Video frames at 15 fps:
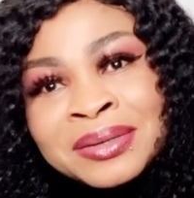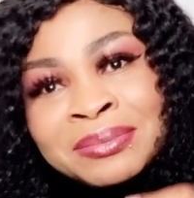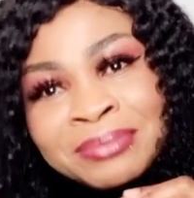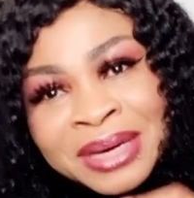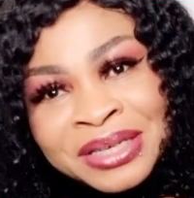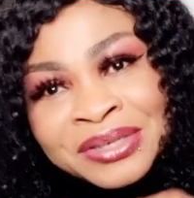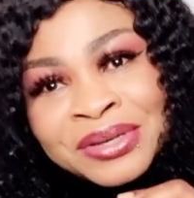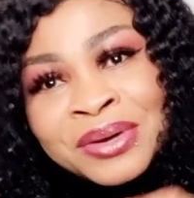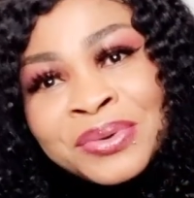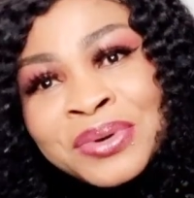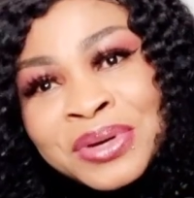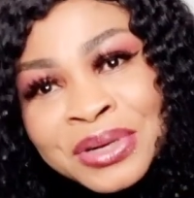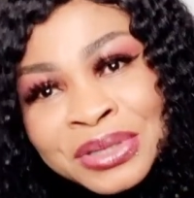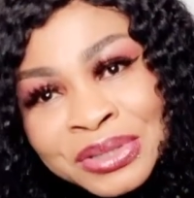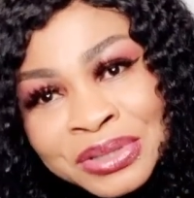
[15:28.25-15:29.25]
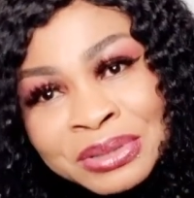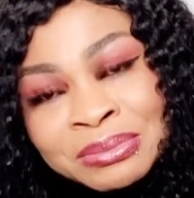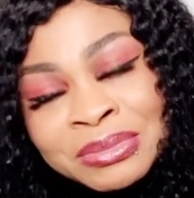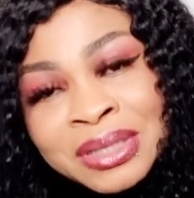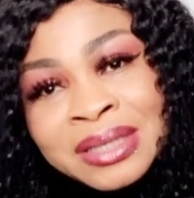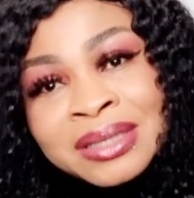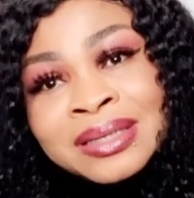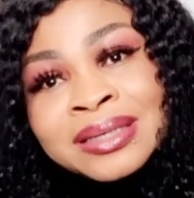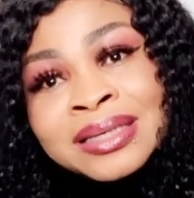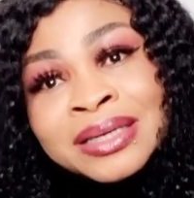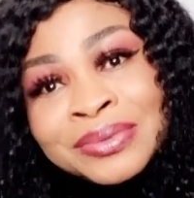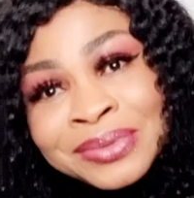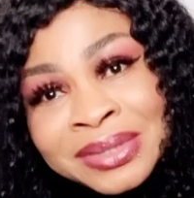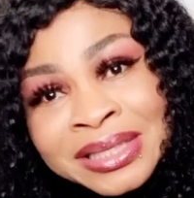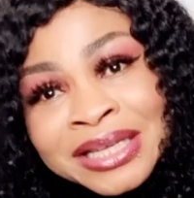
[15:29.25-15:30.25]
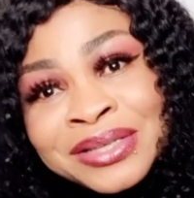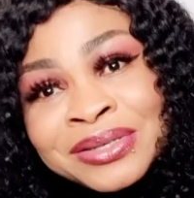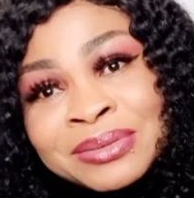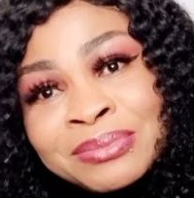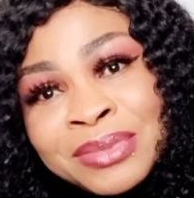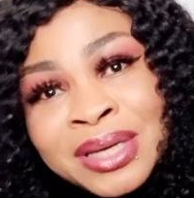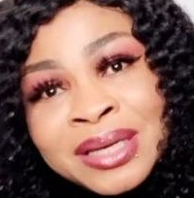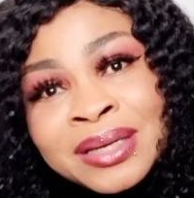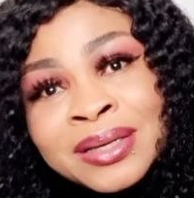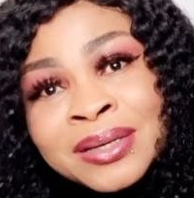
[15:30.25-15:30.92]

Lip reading: My son will come to me. He will say to me,